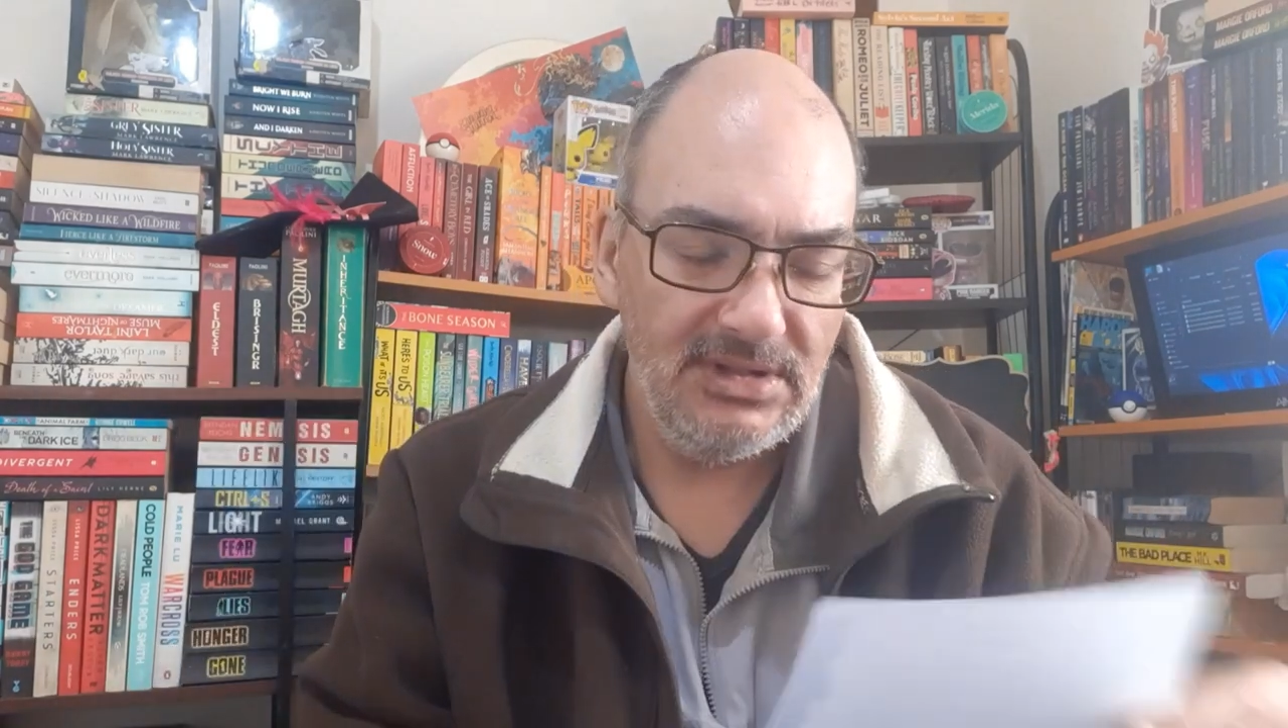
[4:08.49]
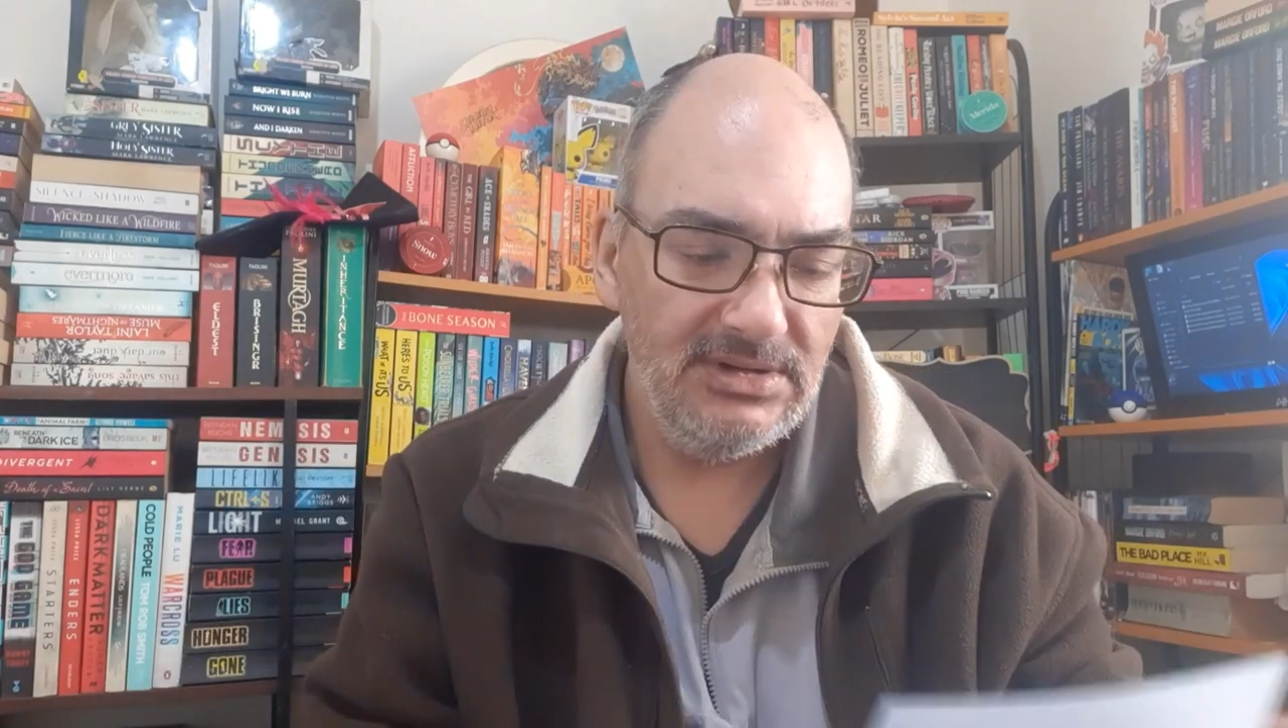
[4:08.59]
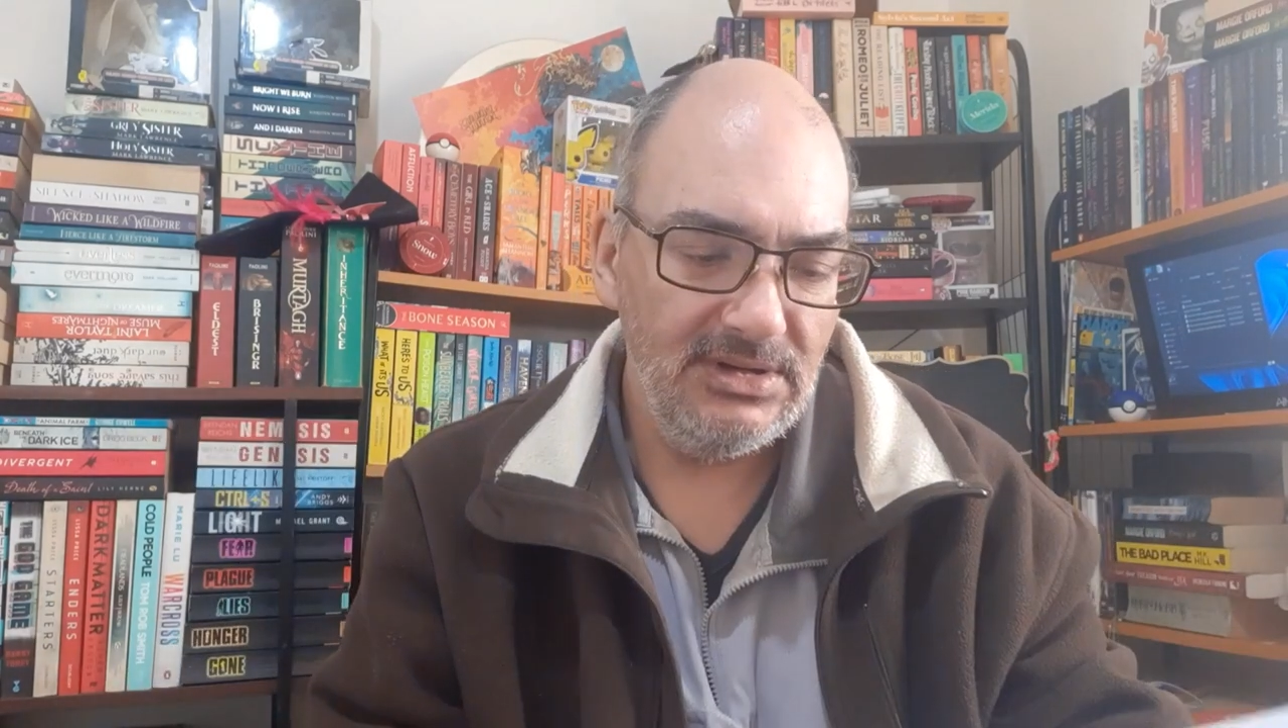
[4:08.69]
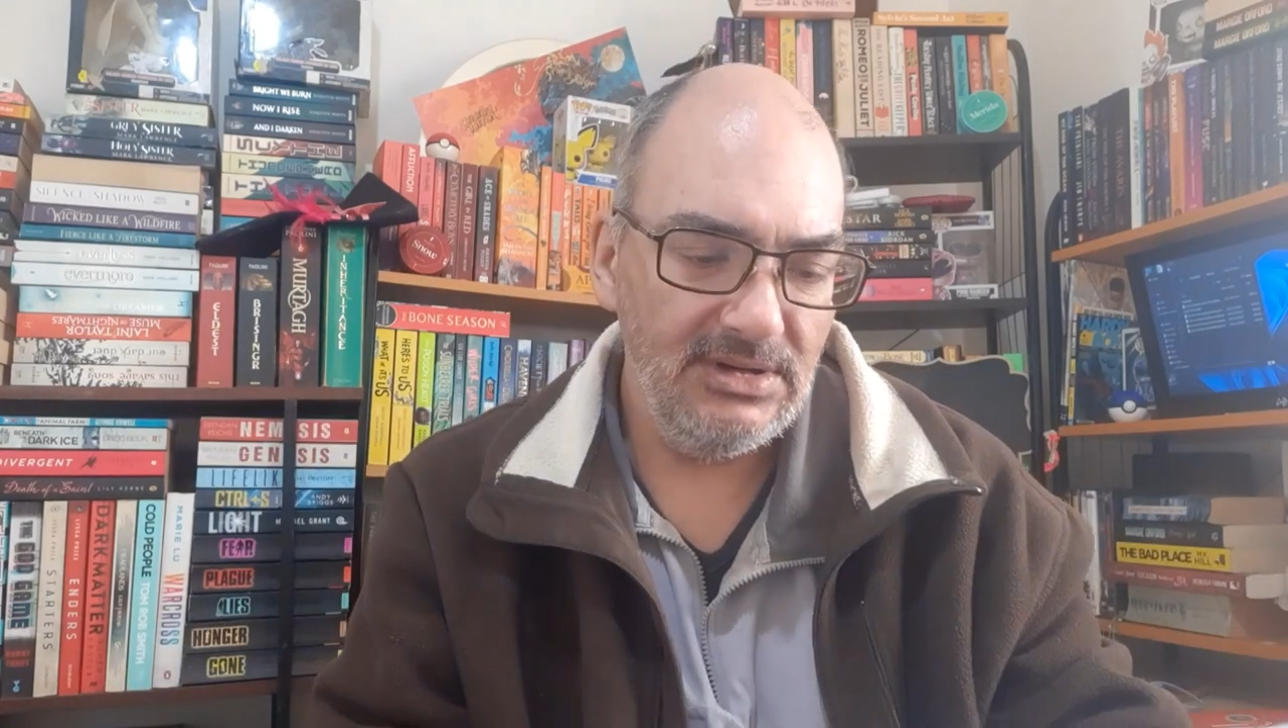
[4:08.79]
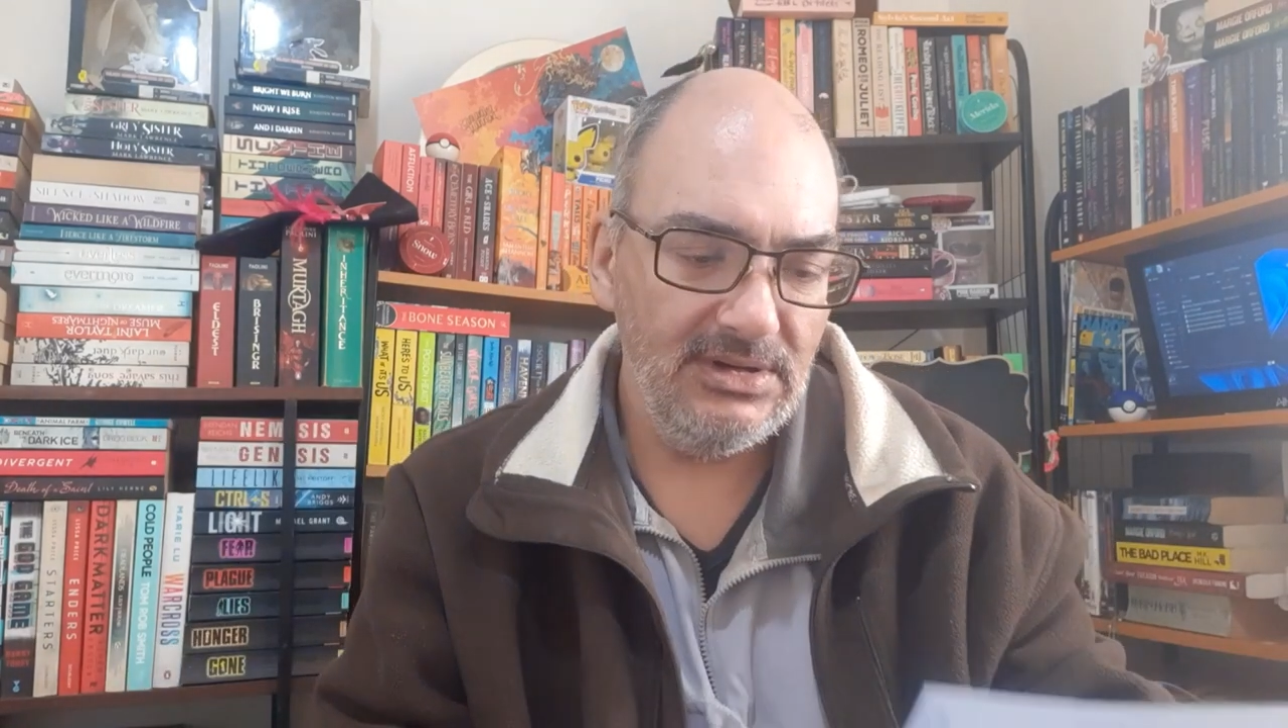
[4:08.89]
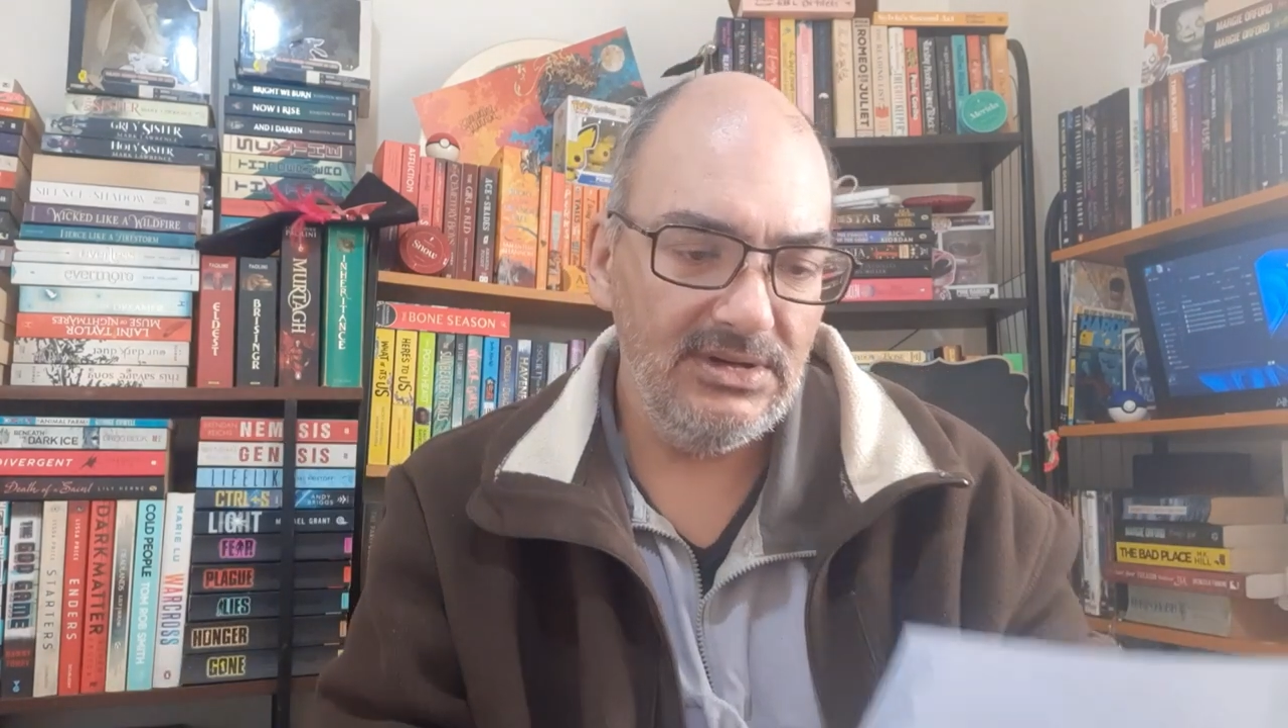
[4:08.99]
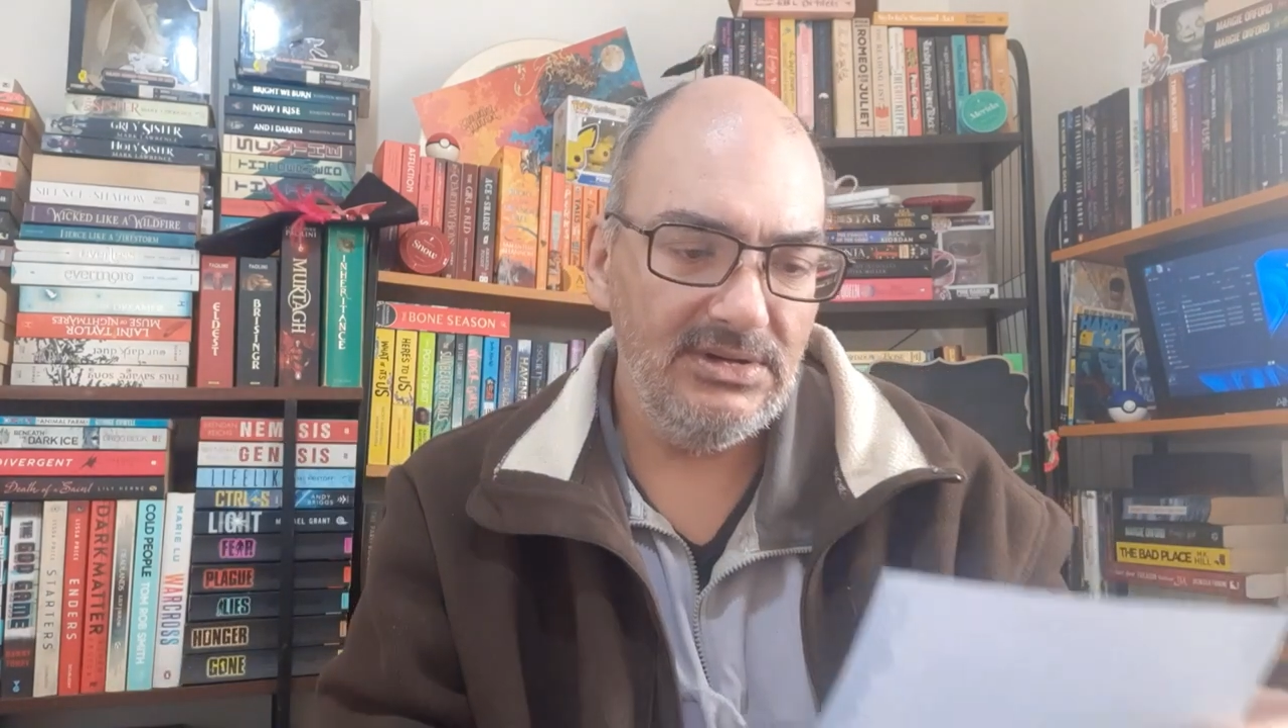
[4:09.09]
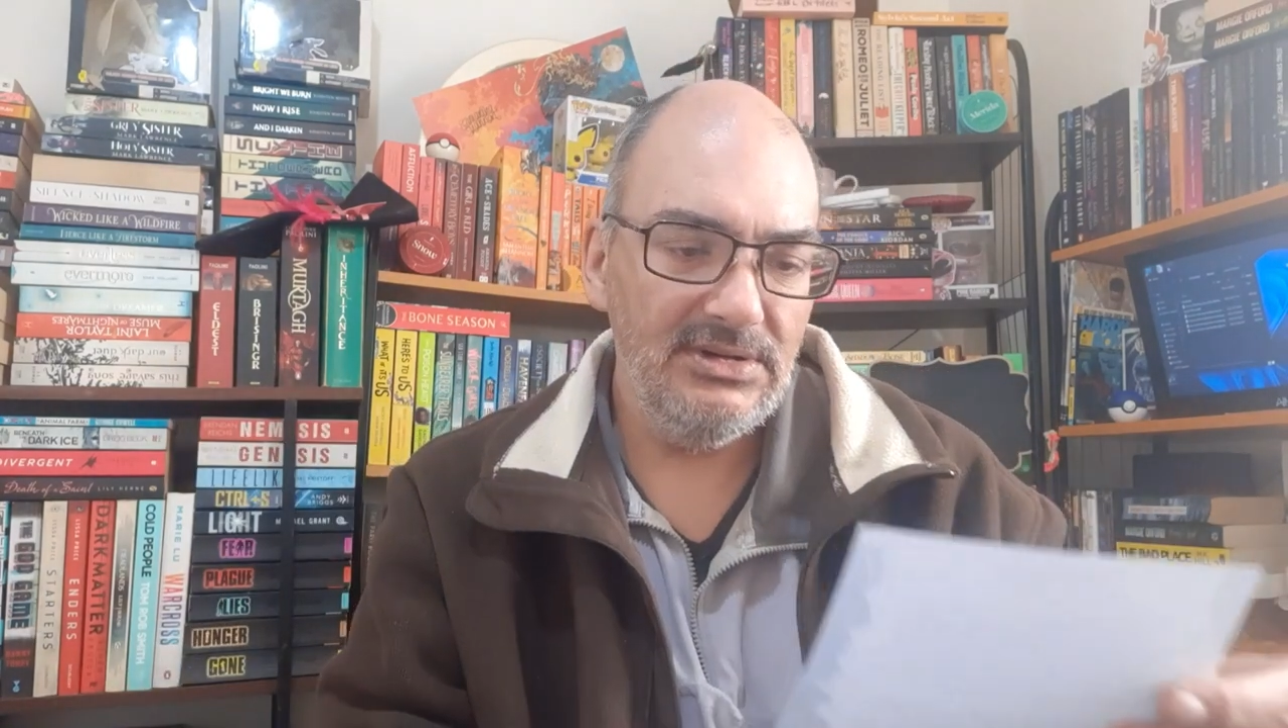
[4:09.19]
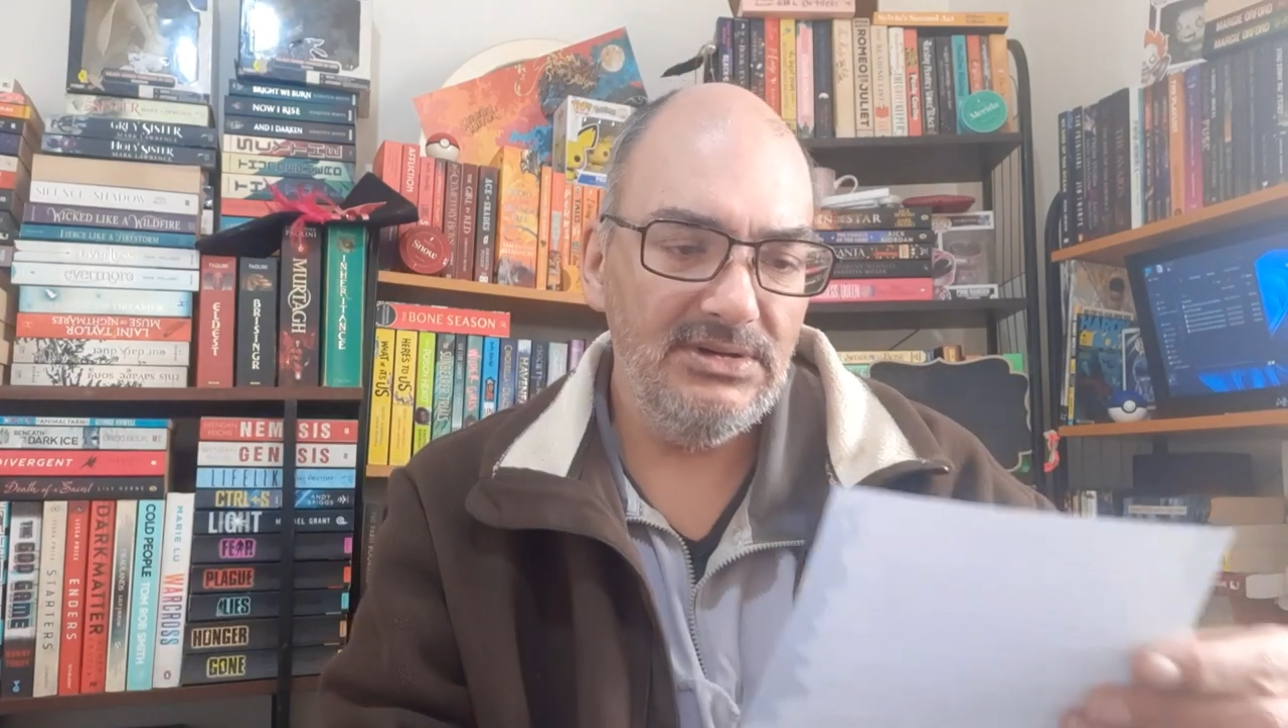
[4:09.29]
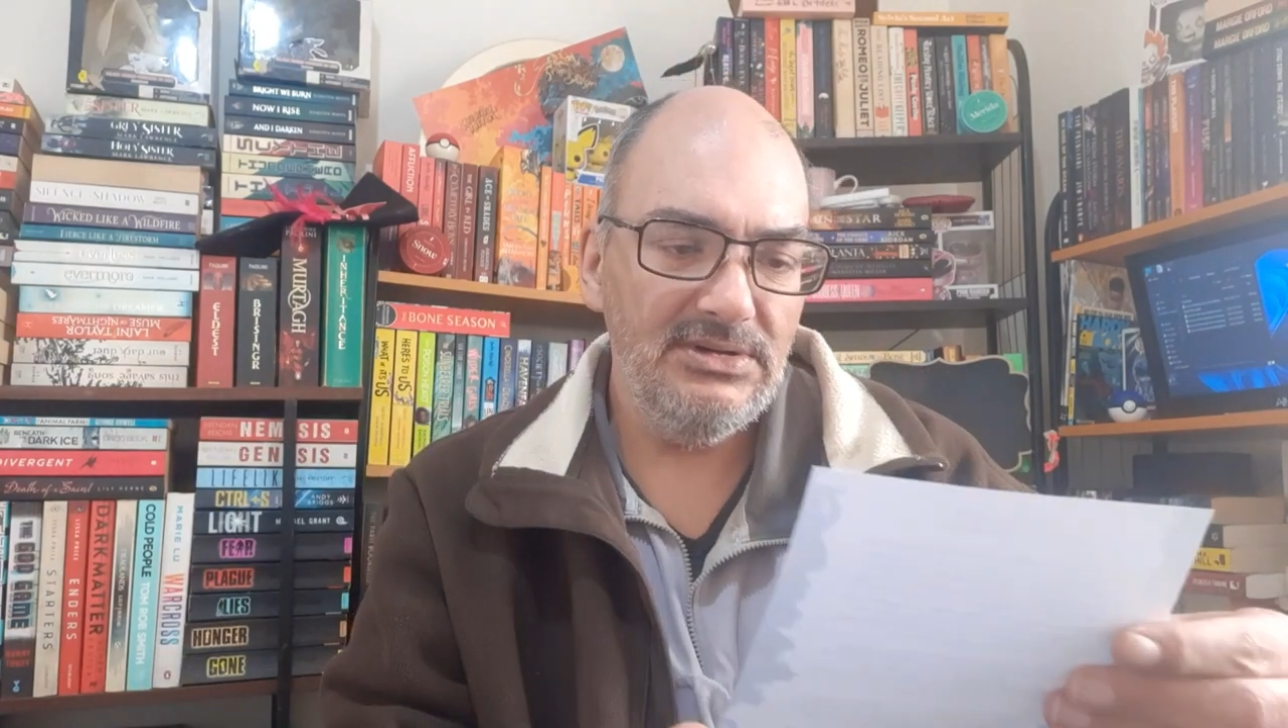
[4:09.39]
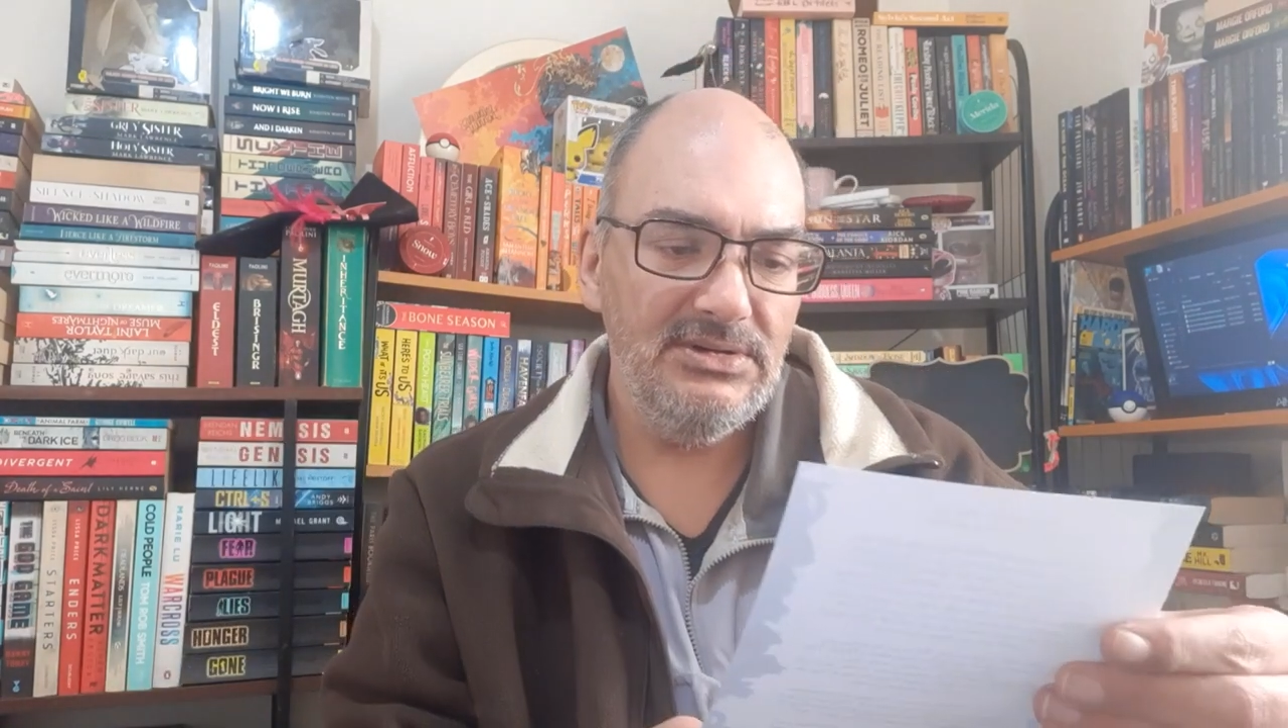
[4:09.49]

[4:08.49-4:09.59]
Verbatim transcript: The